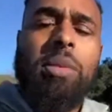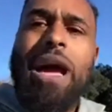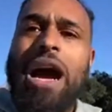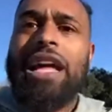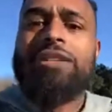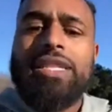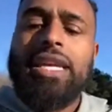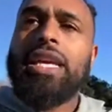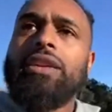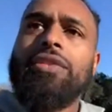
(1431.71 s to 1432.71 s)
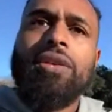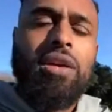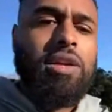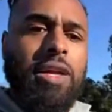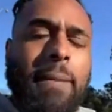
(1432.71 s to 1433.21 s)
When he bowed down to
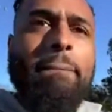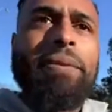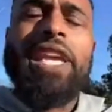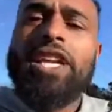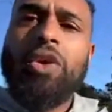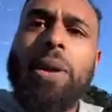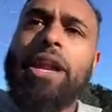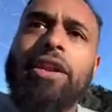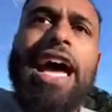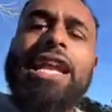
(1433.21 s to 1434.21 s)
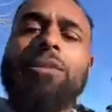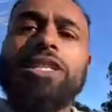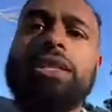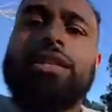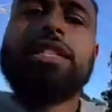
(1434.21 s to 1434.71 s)
Eve, he knew better. Adam
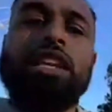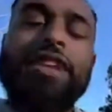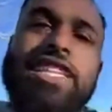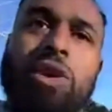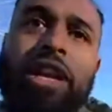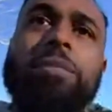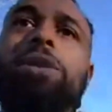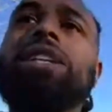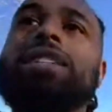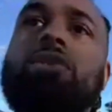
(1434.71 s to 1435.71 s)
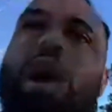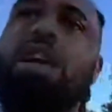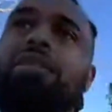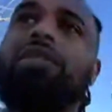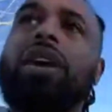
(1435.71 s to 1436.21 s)
wasn't deceived. He just wanted to please his
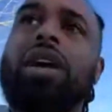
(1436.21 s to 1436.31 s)
wife.